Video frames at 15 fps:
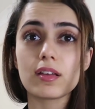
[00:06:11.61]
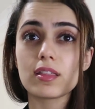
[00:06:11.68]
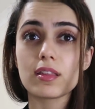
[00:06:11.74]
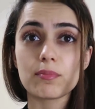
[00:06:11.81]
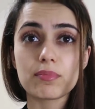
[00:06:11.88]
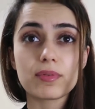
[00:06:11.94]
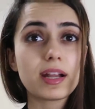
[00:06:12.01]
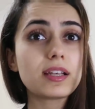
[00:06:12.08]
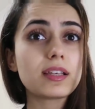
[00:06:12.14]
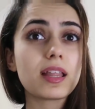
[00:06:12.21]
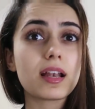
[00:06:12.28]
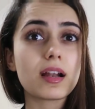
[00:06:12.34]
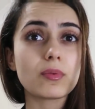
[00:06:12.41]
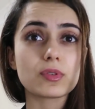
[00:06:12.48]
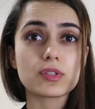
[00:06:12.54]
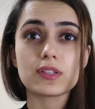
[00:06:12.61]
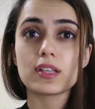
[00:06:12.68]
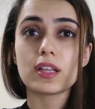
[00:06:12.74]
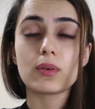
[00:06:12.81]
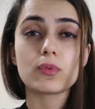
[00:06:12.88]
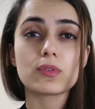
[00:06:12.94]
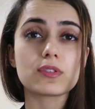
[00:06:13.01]
the bread that I was
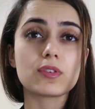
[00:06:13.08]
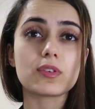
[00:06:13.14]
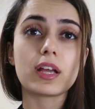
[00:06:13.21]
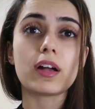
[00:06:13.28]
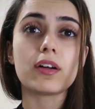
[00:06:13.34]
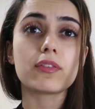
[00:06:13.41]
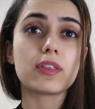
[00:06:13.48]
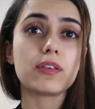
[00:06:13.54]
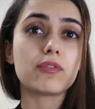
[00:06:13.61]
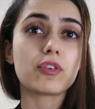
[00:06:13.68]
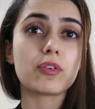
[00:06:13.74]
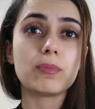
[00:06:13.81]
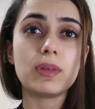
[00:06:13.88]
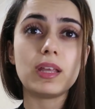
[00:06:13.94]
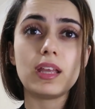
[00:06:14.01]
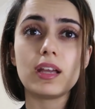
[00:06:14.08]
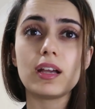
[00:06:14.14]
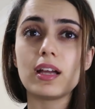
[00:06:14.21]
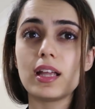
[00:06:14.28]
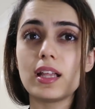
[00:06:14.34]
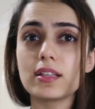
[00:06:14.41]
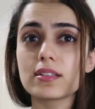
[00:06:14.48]
eating was not healthy for me,
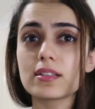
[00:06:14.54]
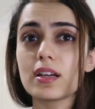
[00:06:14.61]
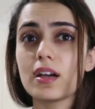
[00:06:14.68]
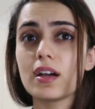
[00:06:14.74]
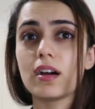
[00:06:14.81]
and